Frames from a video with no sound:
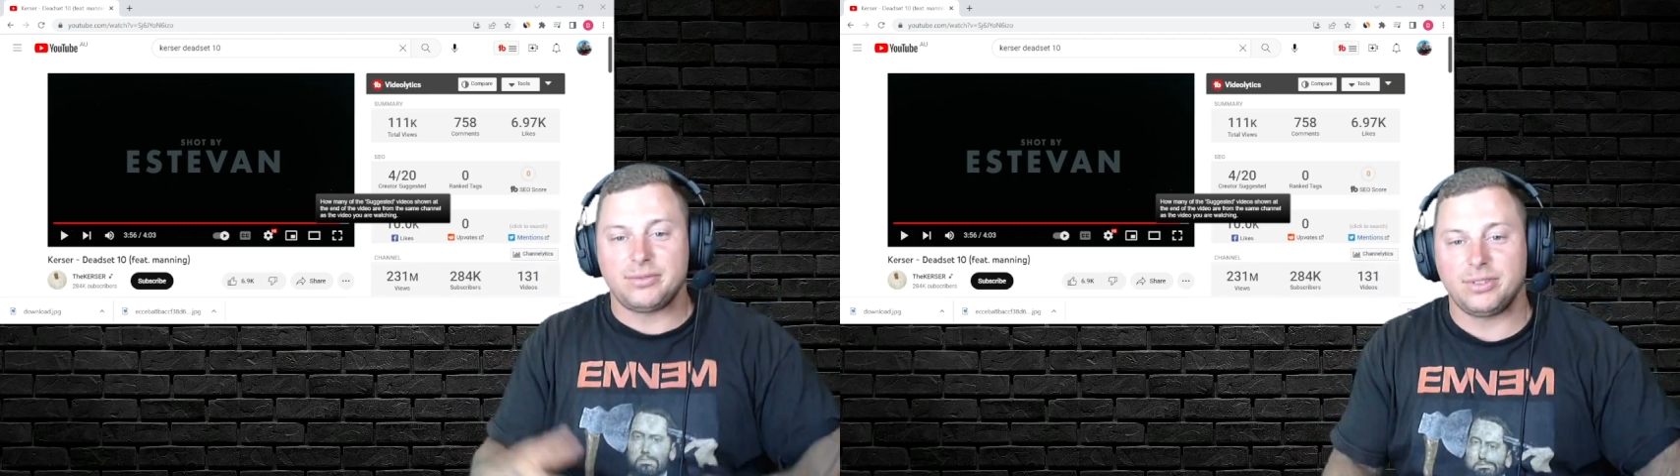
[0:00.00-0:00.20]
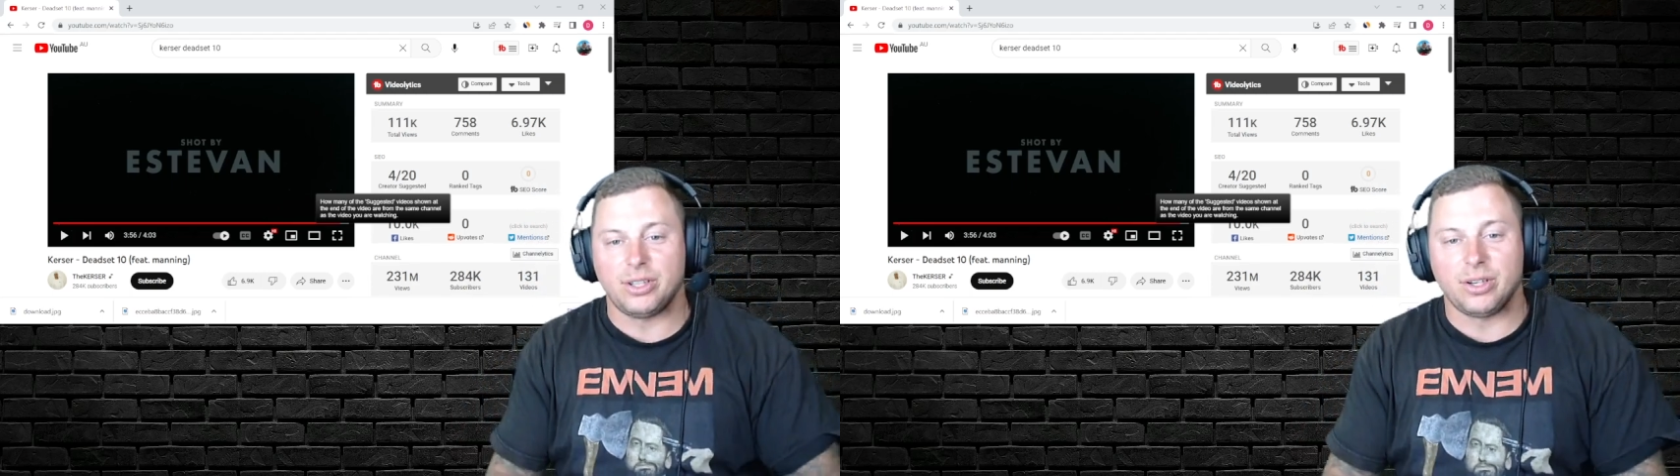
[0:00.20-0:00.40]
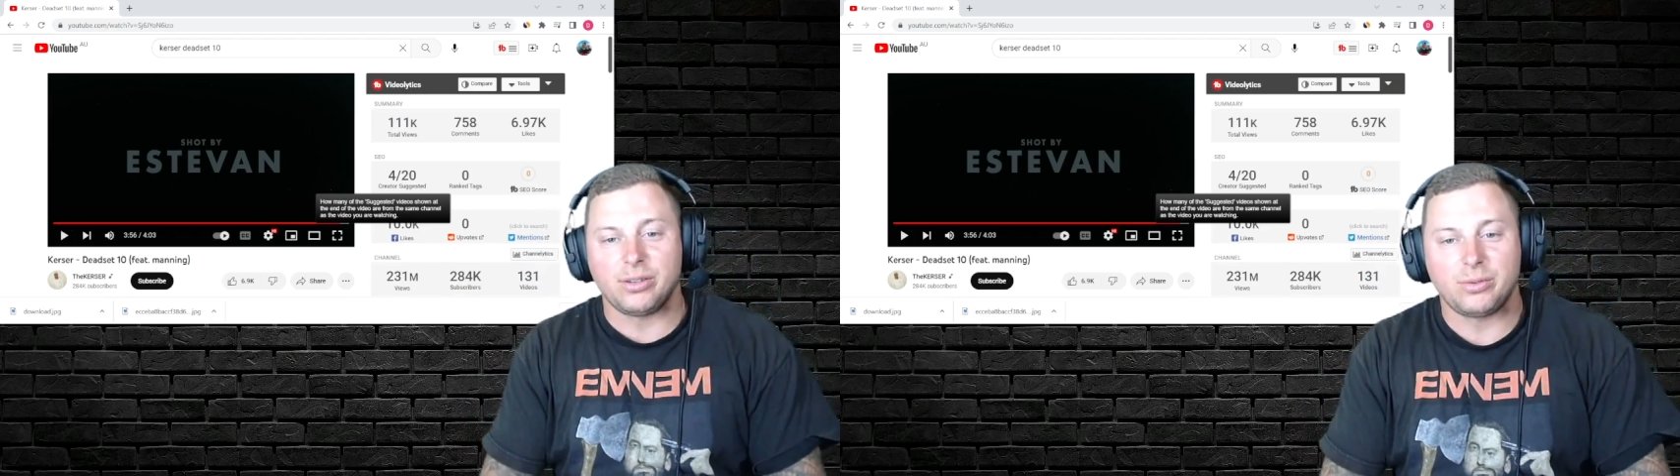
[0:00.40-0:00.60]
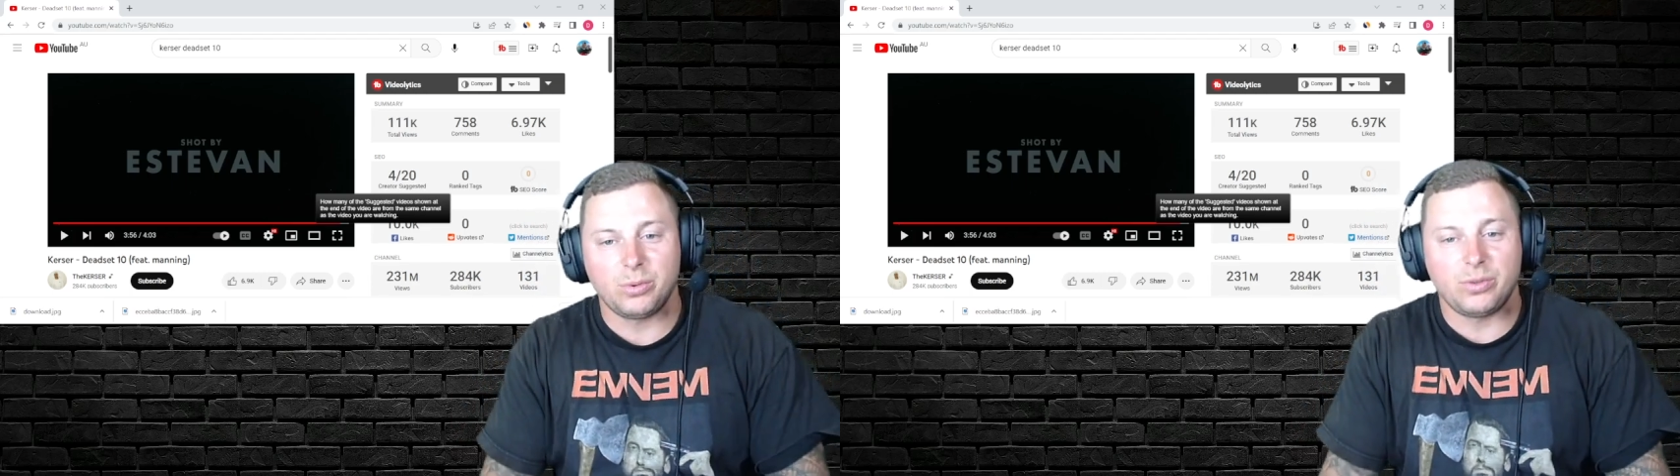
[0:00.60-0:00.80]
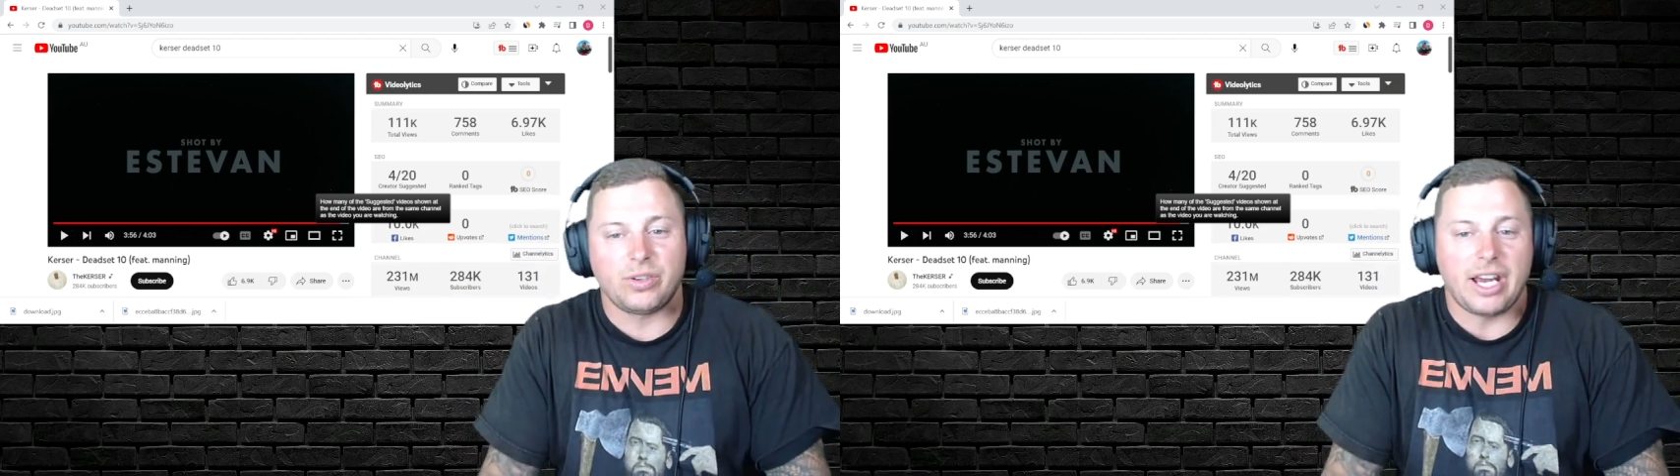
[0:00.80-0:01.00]
you know,
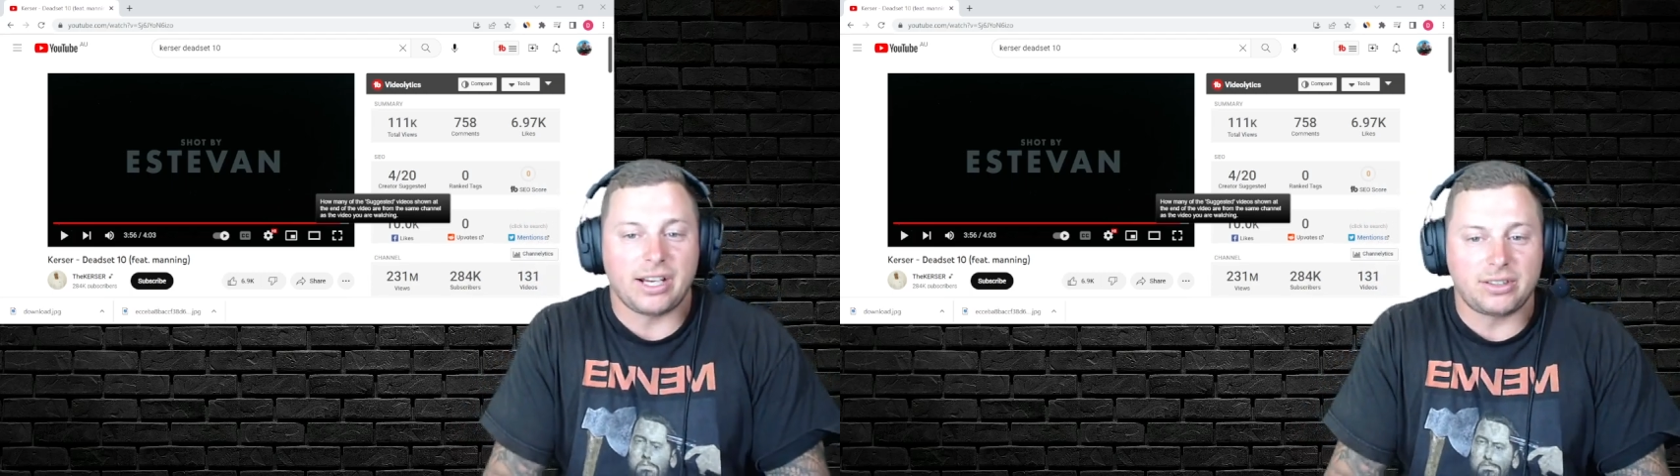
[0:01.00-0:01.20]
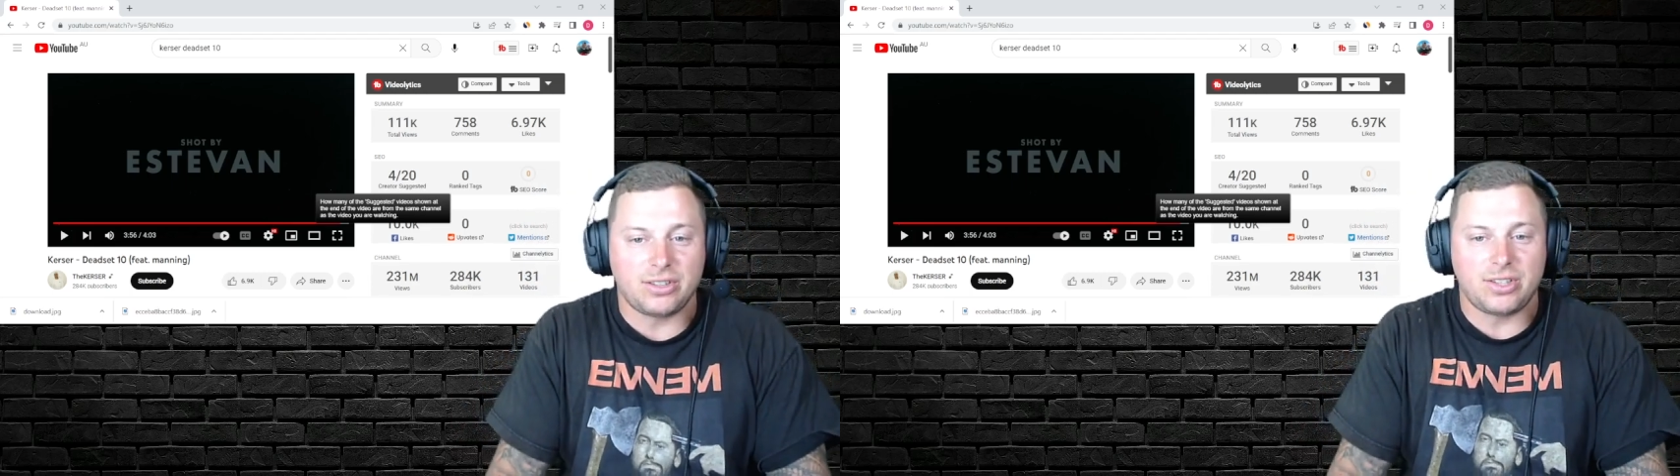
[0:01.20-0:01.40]
we react to